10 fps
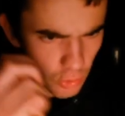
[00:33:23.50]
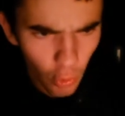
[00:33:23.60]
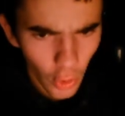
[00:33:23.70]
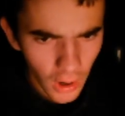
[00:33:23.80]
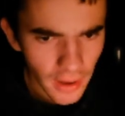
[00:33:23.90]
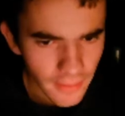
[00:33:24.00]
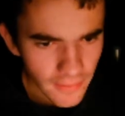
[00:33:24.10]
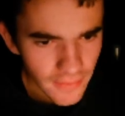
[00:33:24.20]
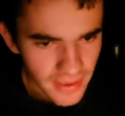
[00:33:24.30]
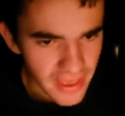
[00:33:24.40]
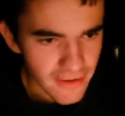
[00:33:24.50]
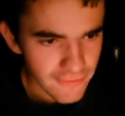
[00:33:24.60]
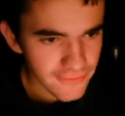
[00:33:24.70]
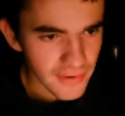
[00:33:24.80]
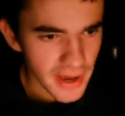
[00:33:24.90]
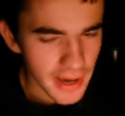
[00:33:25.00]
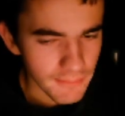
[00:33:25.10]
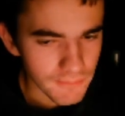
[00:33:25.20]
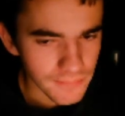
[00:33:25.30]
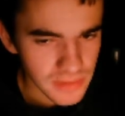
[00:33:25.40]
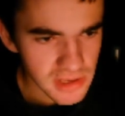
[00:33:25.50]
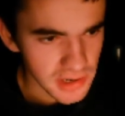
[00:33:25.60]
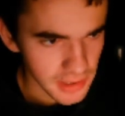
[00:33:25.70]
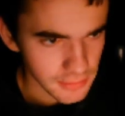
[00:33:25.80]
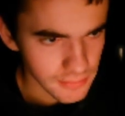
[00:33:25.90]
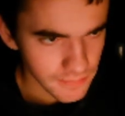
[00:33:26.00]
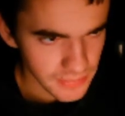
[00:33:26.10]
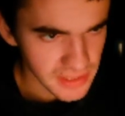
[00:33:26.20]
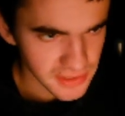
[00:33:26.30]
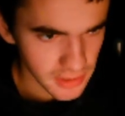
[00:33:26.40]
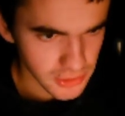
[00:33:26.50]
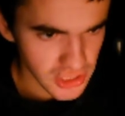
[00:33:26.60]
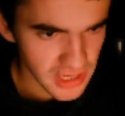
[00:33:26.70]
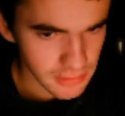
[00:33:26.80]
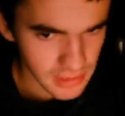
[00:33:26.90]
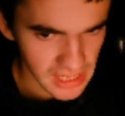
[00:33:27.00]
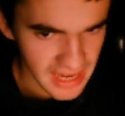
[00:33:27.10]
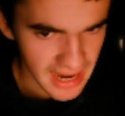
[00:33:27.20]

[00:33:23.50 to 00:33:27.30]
or if you know, these are genuinely